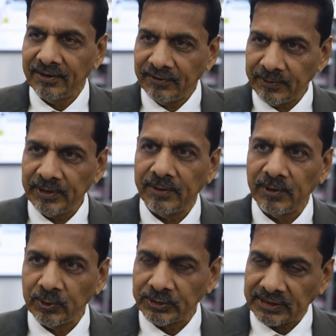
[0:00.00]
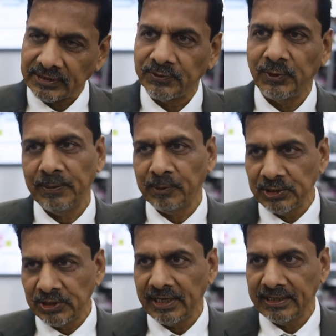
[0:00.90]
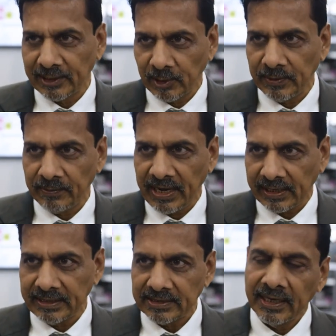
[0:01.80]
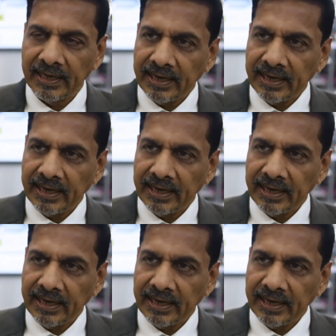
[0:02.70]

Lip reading: we have been able to successfully position in the global markets.